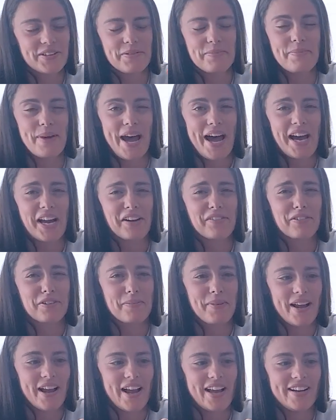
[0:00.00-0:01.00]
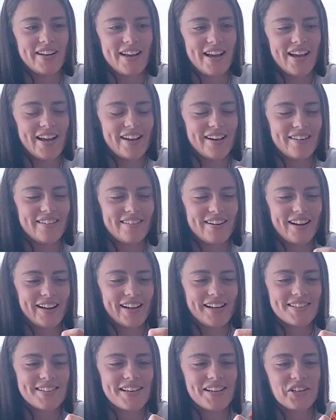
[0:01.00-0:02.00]
bag for my head net. I
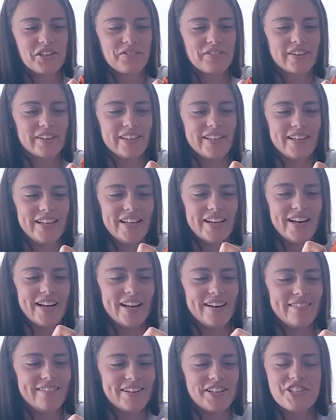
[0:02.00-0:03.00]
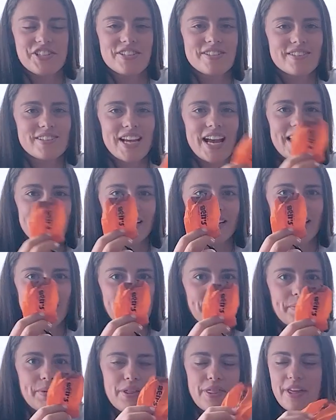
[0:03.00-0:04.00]
guess I don't really need it. It just kind of
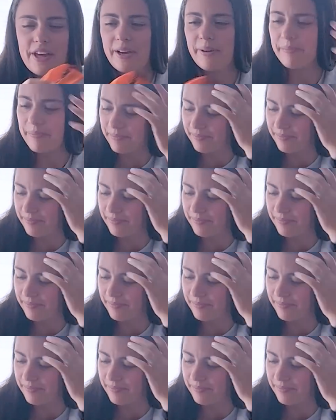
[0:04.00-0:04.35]
came with it.